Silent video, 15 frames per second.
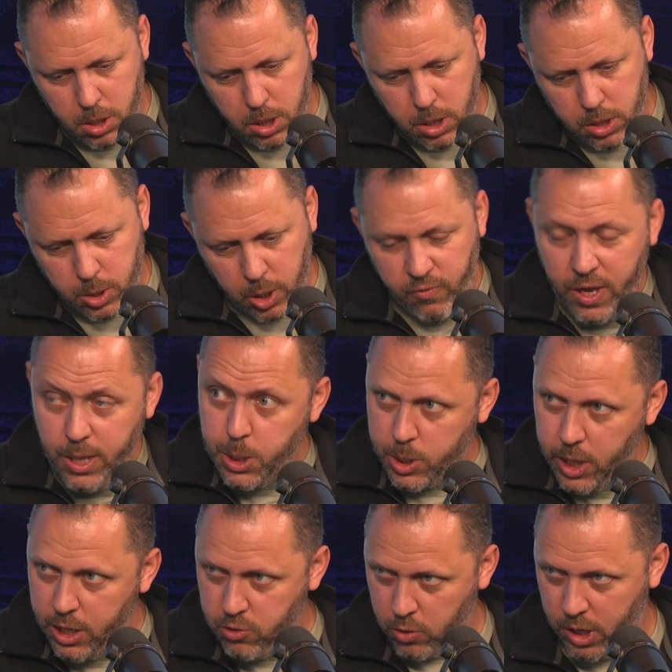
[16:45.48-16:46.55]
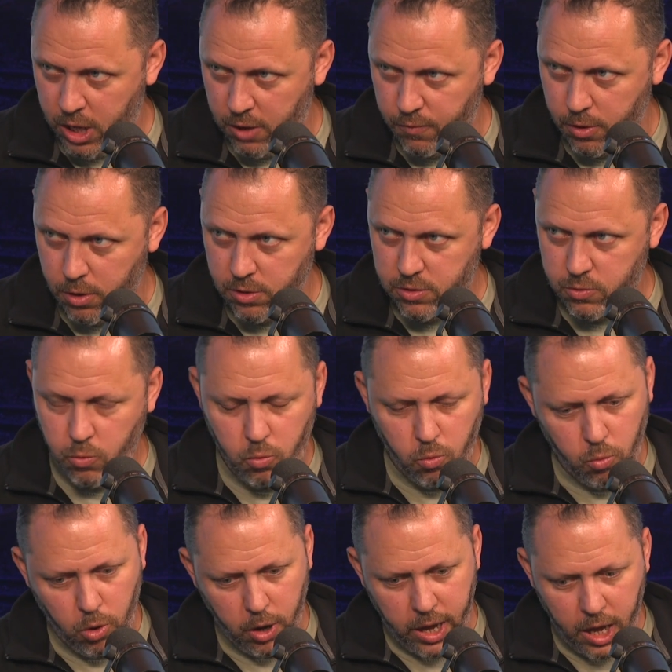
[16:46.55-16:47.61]
So if he stays on Havertz,
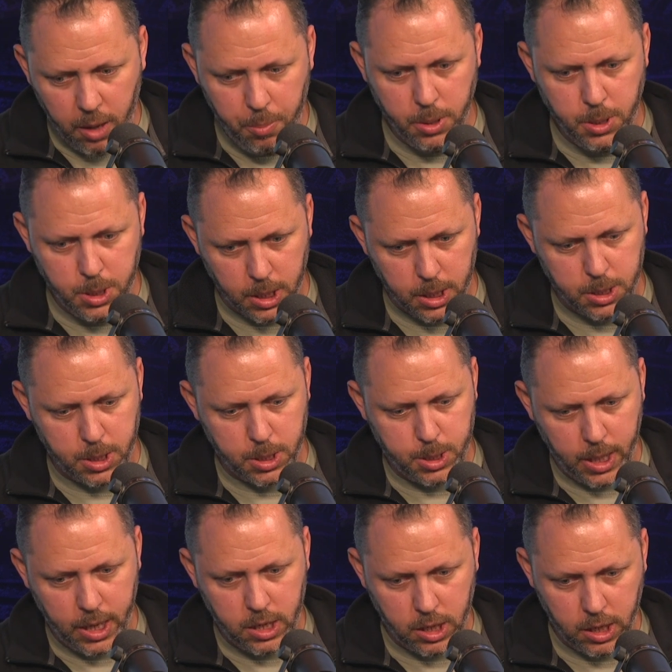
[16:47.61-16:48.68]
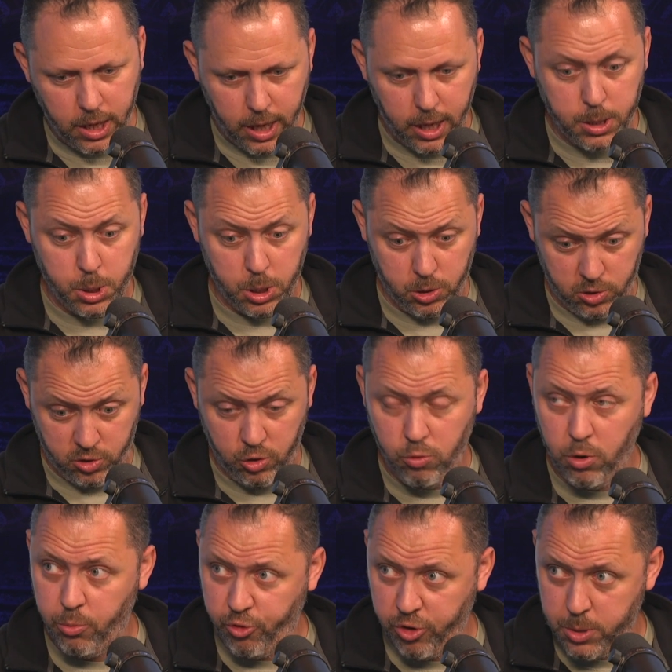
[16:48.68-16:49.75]
what happens is Saka has 2
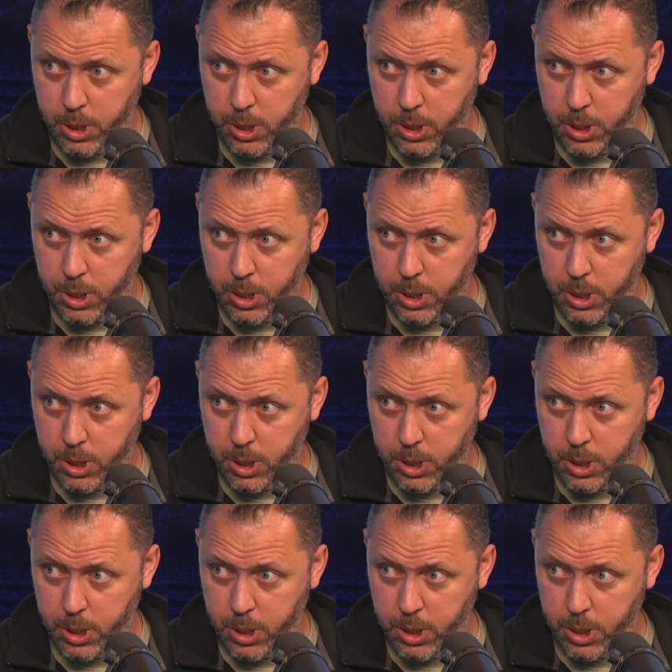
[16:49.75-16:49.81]
options.